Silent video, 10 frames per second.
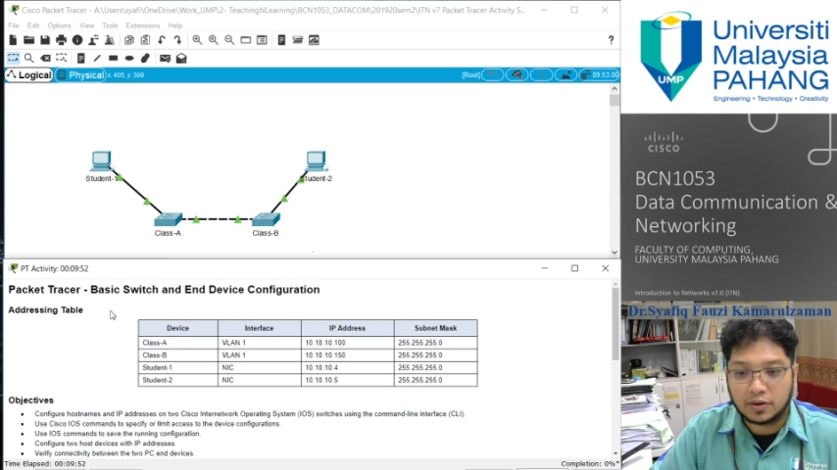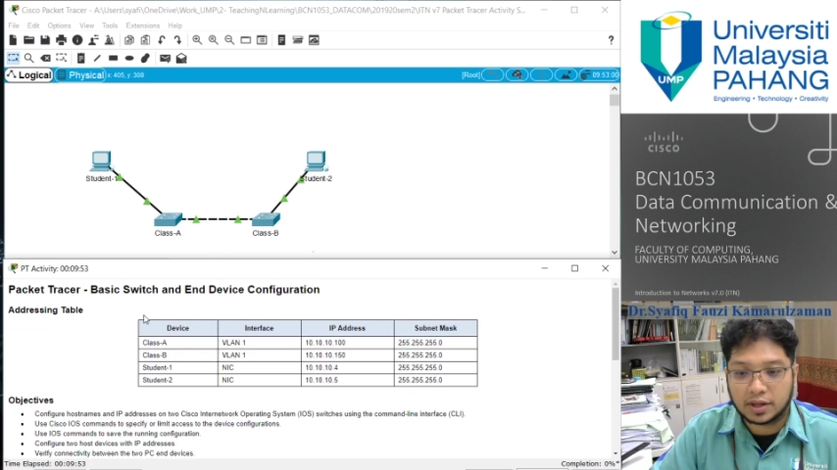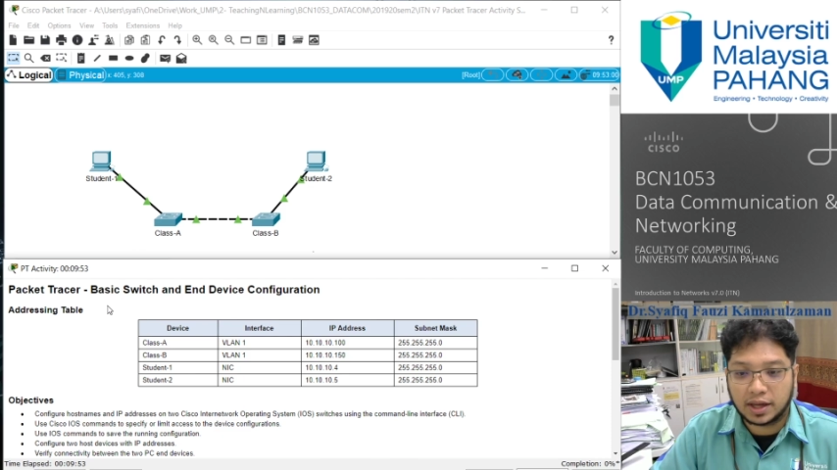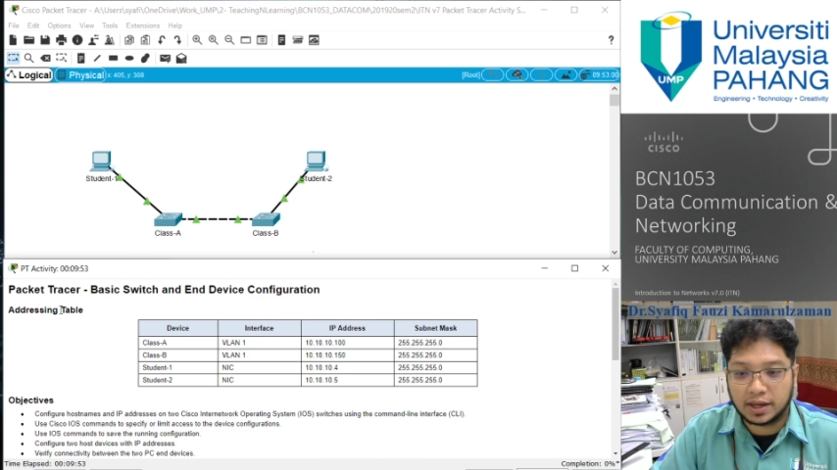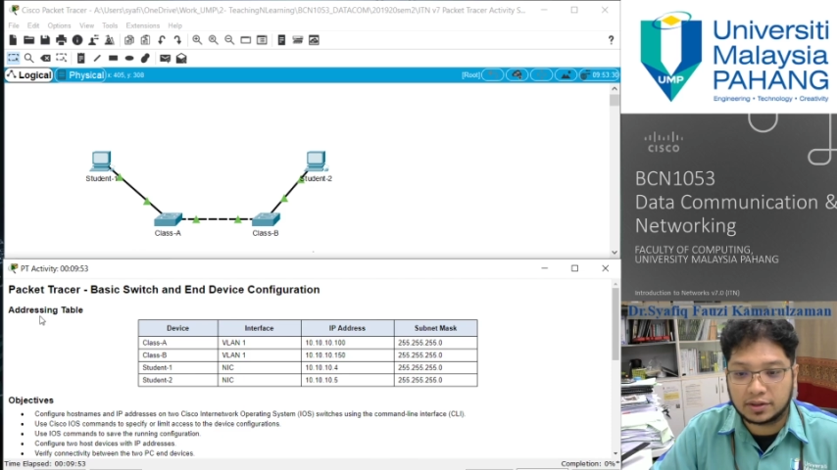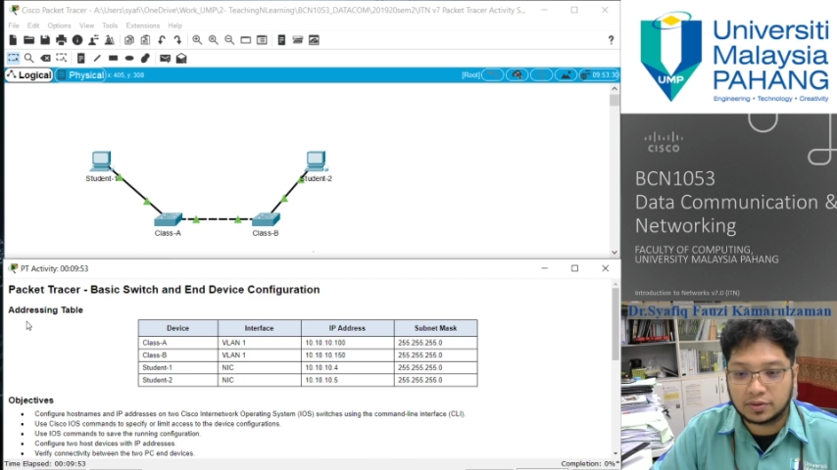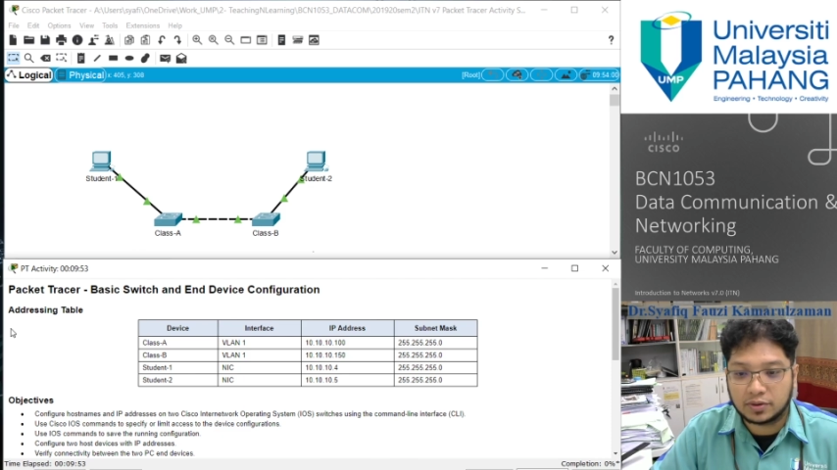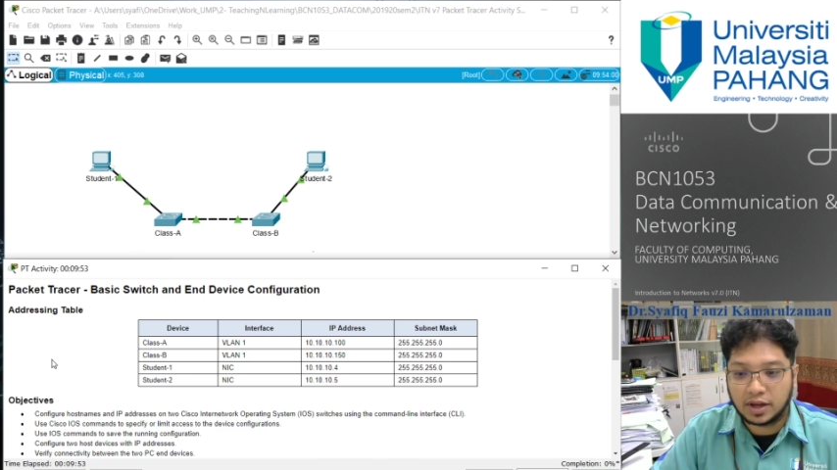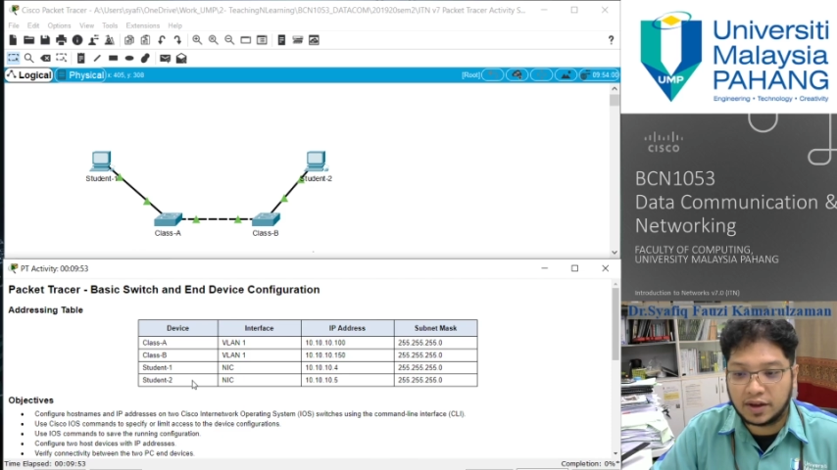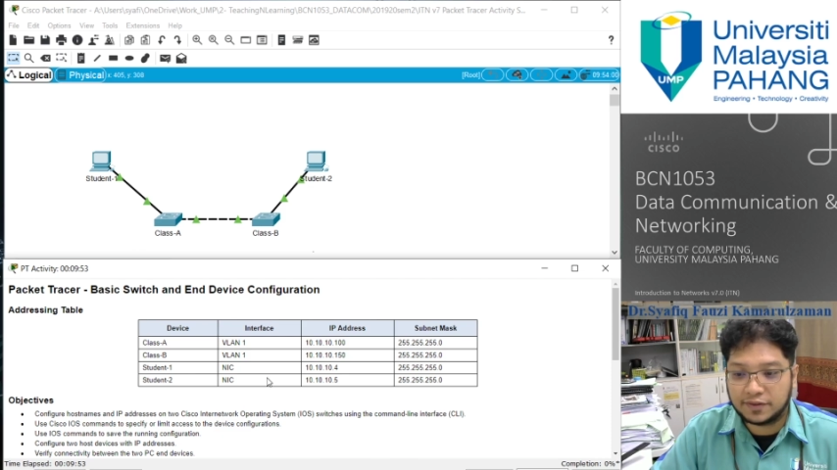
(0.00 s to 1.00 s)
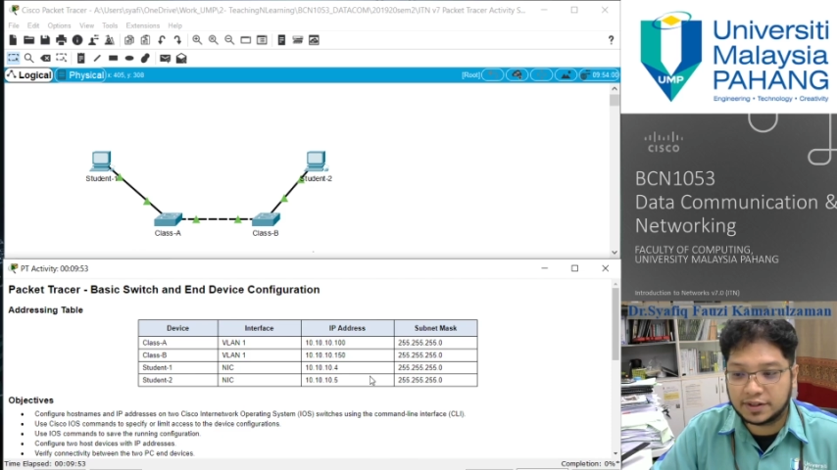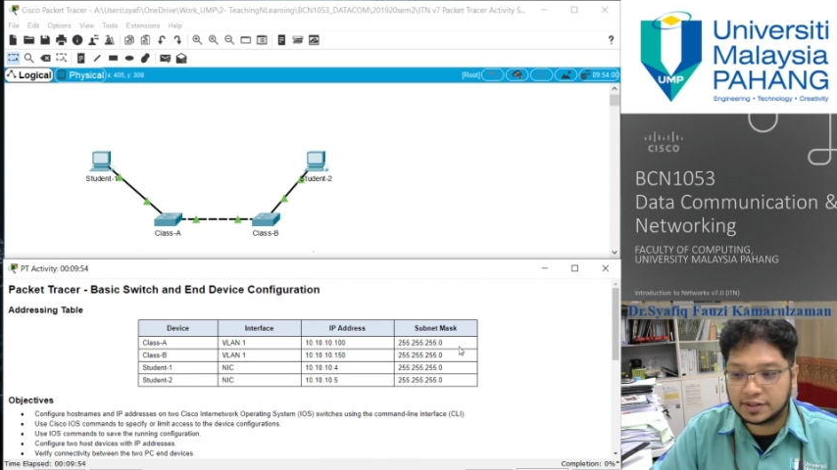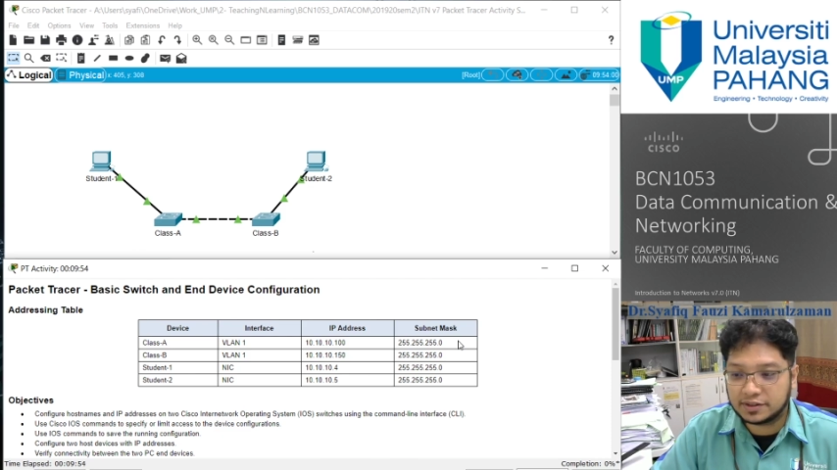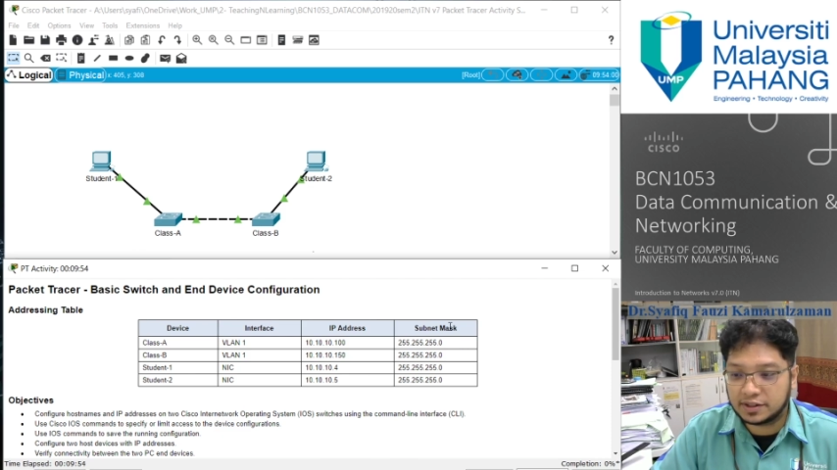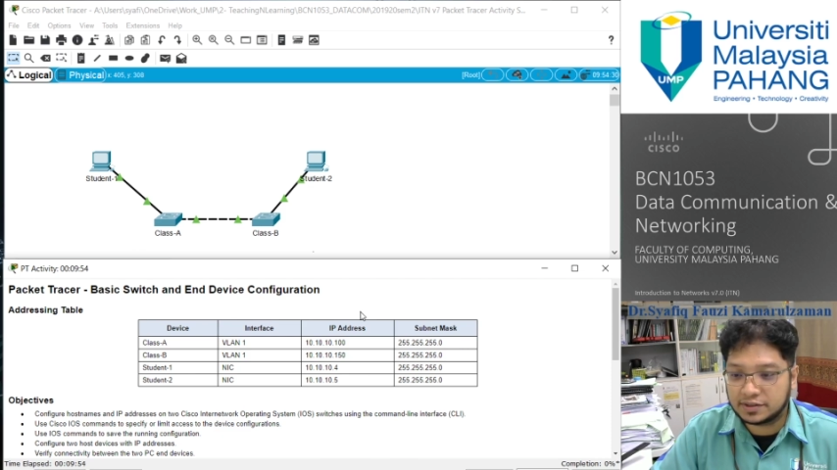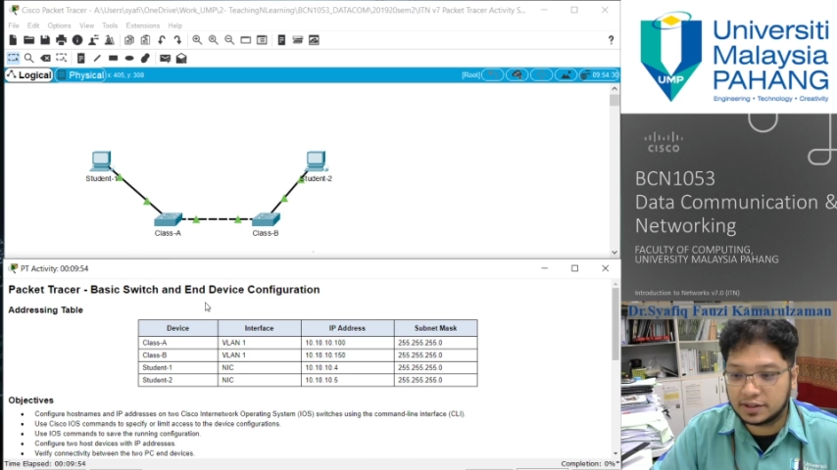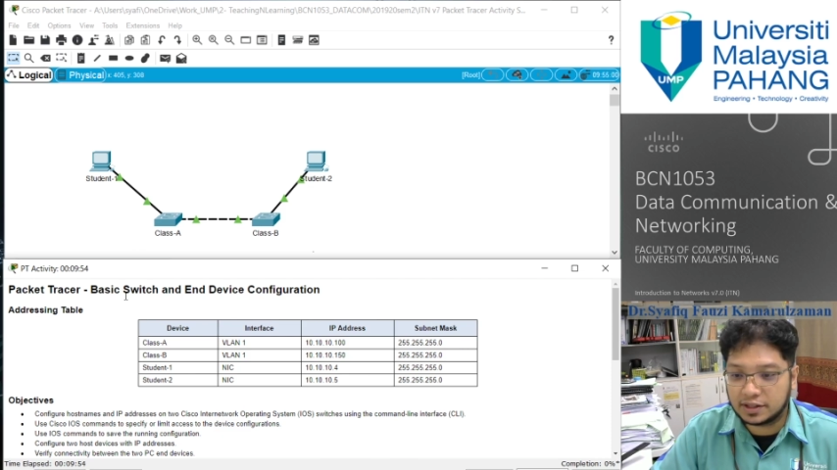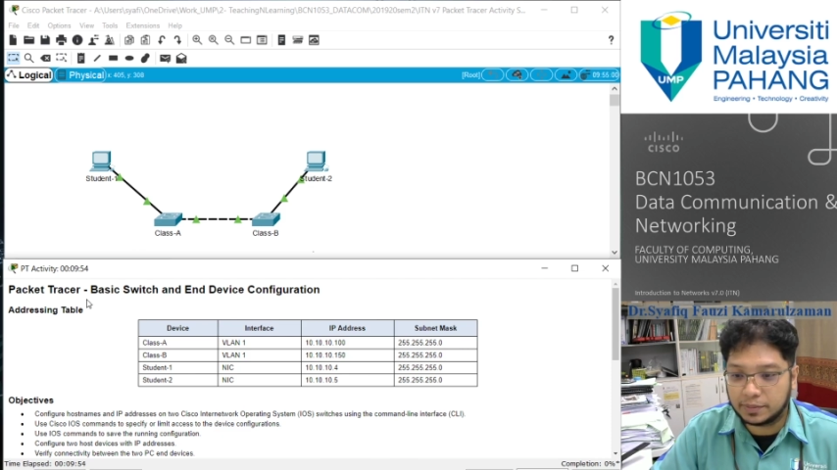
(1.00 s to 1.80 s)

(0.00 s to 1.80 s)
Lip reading: Okay, so you have this addressing